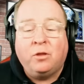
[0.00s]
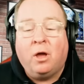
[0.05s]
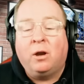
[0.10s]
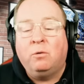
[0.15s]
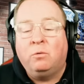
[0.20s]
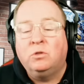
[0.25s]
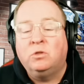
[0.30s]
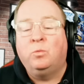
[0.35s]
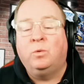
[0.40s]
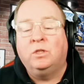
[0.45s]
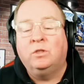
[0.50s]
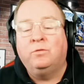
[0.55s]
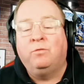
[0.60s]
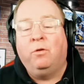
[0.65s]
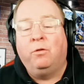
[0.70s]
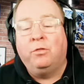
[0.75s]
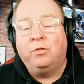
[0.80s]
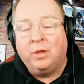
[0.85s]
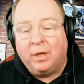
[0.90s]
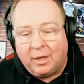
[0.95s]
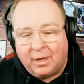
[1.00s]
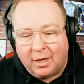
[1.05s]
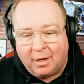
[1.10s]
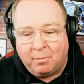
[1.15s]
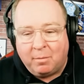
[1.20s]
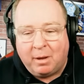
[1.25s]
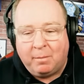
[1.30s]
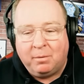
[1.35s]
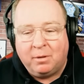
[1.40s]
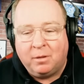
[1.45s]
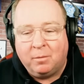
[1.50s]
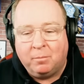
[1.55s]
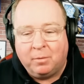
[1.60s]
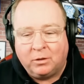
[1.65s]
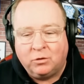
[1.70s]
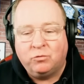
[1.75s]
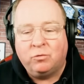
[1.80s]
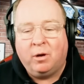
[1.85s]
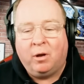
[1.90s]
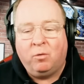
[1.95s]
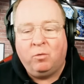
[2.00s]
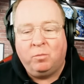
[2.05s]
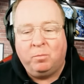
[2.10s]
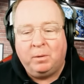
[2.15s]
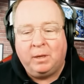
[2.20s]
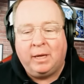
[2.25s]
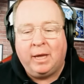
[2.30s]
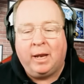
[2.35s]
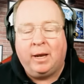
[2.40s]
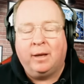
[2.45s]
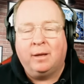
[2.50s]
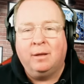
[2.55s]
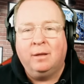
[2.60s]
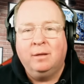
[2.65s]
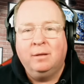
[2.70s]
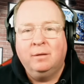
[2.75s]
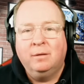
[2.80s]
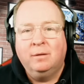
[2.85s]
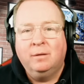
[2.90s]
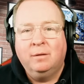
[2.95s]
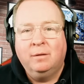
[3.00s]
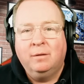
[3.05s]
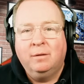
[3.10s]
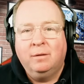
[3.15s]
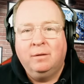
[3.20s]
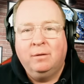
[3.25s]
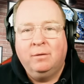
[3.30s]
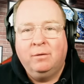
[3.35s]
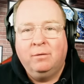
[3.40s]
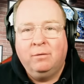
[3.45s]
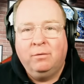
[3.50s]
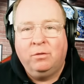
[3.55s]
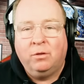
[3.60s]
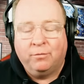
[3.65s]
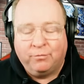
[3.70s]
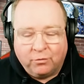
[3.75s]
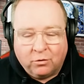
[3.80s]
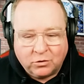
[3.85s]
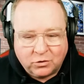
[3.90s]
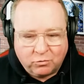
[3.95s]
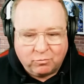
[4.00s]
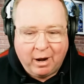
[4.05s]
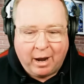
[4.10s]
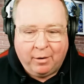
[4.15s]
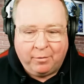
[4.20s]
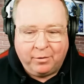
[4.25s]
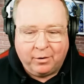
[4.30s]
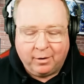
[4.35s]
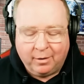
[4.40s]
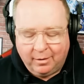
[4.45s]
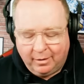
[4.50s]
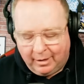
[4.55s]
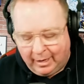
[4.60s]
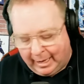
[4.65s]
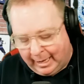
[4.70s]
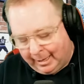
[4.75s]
I thought it was wishful thinking maybe that Montreal would be getting the first rounder.